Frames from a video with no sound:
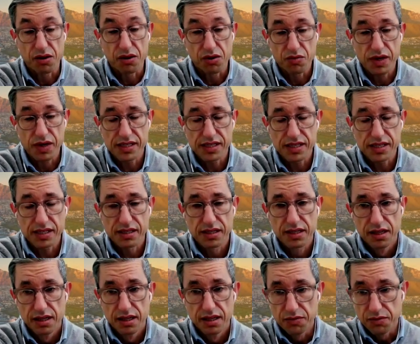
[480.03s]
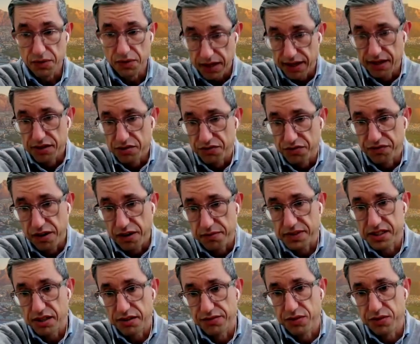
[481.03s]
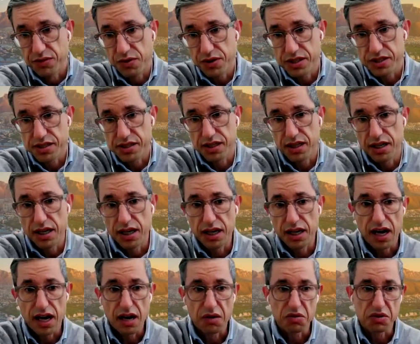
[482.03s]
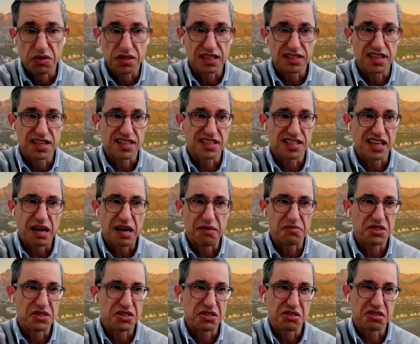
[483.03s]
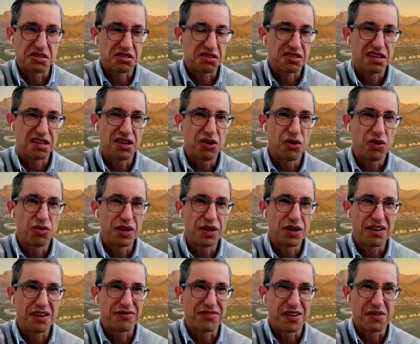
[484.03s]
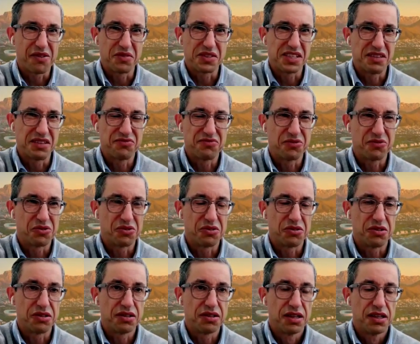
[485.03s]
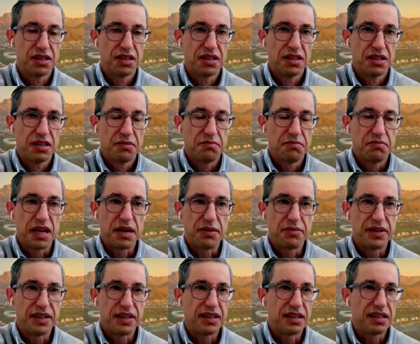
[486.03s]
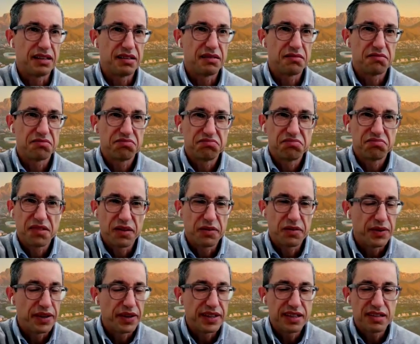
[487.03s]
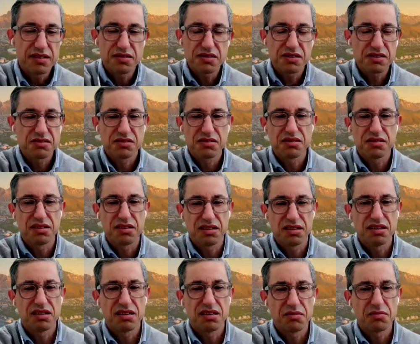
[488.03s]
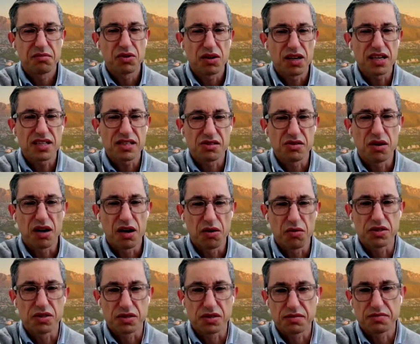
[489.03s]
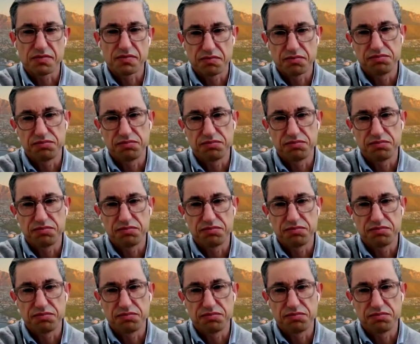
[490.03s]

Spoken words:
congress related to pharmacy, of course. I was at that time just owning my pharmacy for maybe 3 years, more or less. So I was